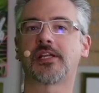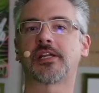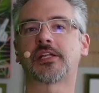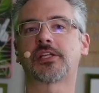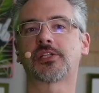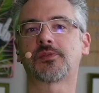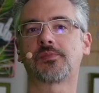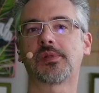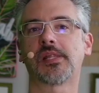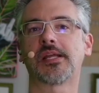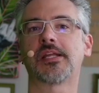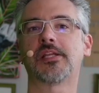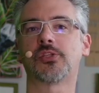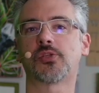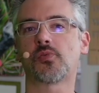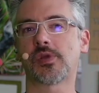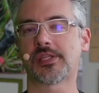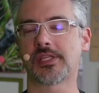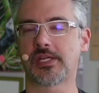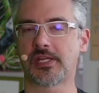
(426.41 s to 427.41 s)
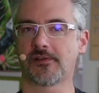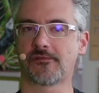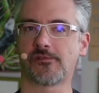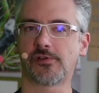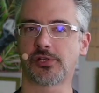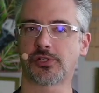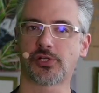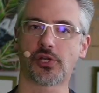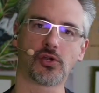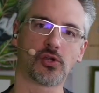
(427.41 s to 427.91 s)
that explains what the
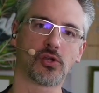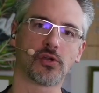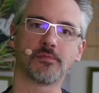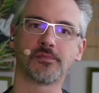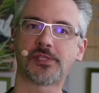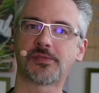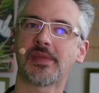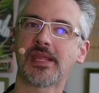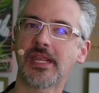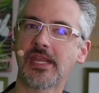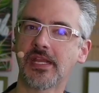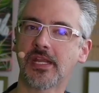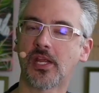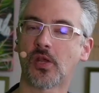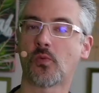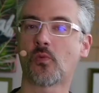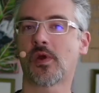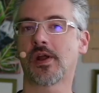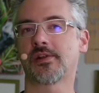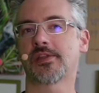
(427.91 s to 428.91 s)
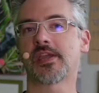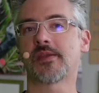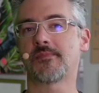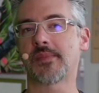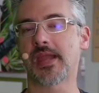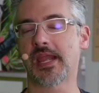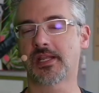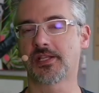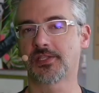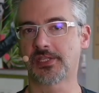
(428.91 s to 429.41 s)
different terms mean and where they
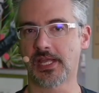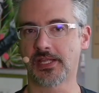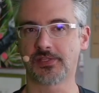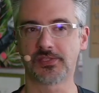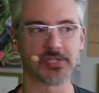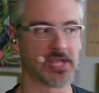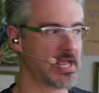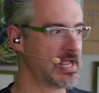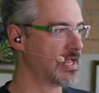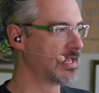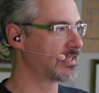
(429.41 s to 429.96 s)
make sense.